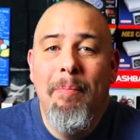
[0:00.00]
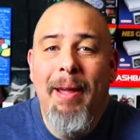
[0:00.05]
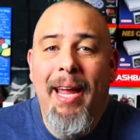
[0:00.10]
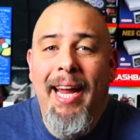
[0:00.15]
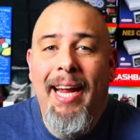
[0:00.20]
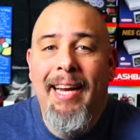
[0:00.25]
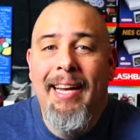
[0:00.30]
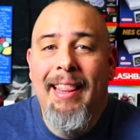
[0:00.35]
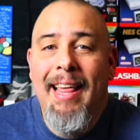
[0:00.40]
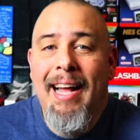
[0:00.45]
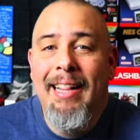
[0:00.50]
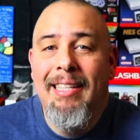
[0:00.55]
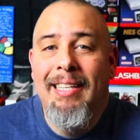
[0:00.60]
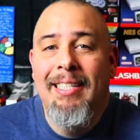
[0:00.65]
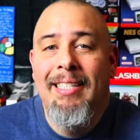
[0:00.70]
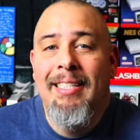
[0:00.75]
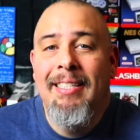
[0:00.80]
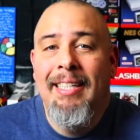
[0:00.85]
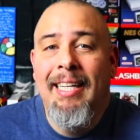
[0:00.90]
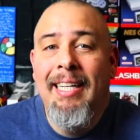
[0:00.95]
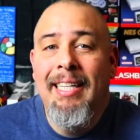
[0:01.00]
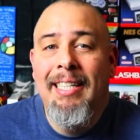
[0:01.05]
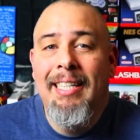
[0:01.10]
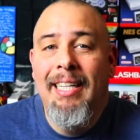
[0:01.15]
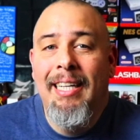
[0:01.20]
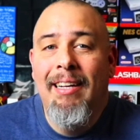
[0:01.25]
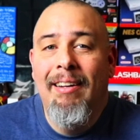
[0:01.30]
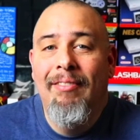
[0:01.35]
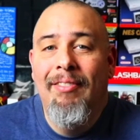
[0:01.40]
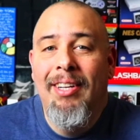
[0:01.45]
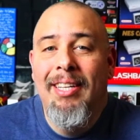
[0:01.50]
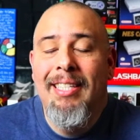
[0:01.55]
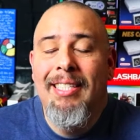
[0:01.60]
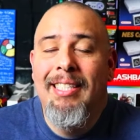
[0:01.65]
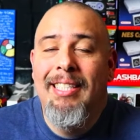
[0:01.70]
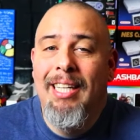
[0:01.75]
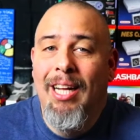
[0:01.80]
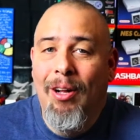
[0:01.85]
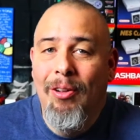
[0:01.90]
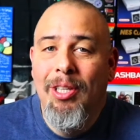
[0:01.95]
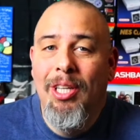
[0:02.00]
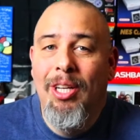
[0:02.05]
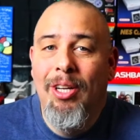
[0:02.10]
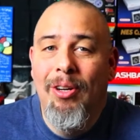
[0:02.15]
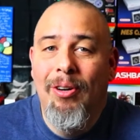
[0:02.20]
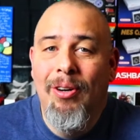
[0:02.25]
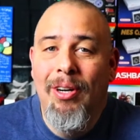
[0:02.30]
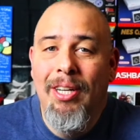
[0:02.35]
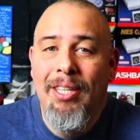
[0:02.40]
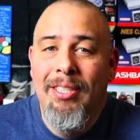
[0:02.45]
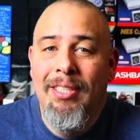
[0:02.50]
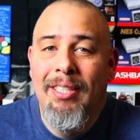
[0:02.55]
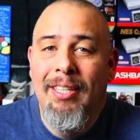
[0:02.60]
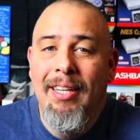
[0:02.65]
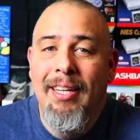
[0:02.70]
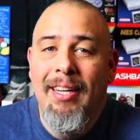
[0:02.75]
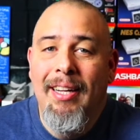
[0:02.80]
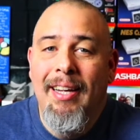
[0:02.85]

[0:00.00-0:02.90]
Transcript: make that distinctive Zelda noise.